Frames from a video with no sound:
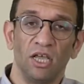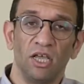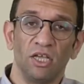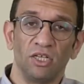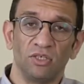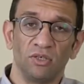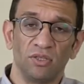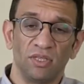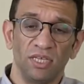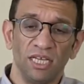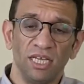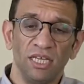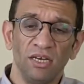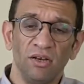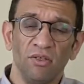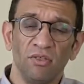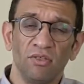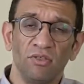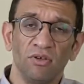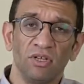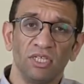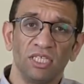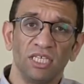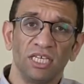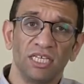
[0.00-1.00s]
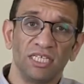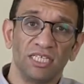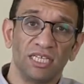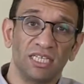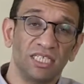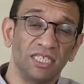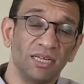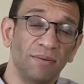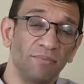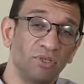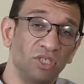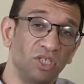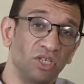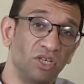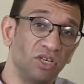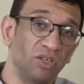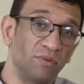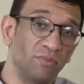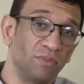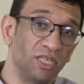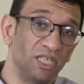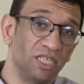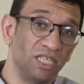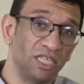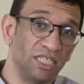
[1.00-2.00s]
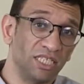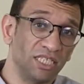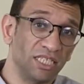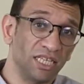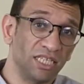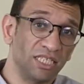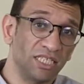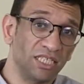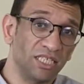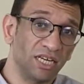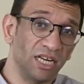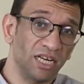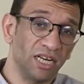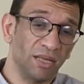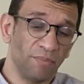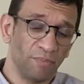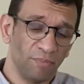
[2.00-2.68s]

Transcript: So the EL030 is a temperature and humidity sensor and it